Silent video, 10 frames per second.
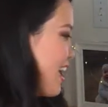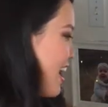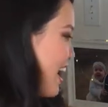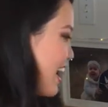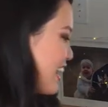
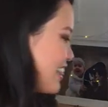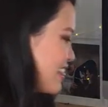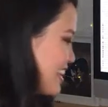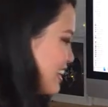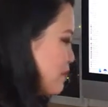And I
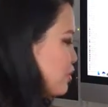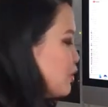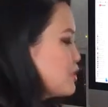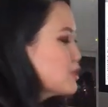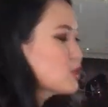think I'm
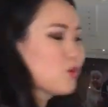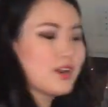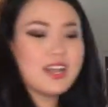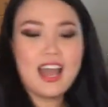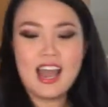also going
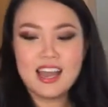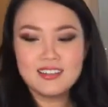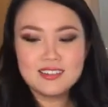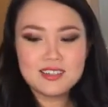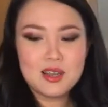to add
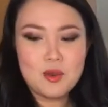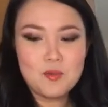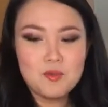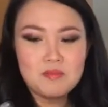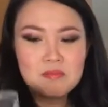
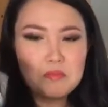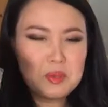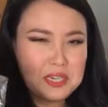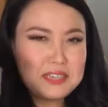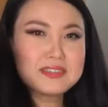some
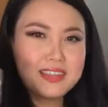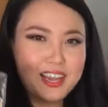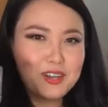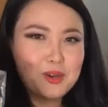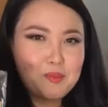beads
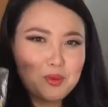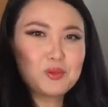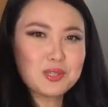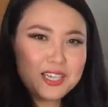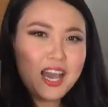later, but we'll
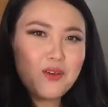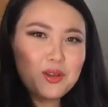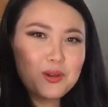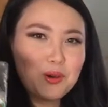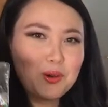see how it
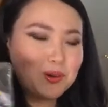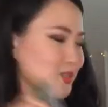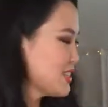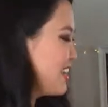goes.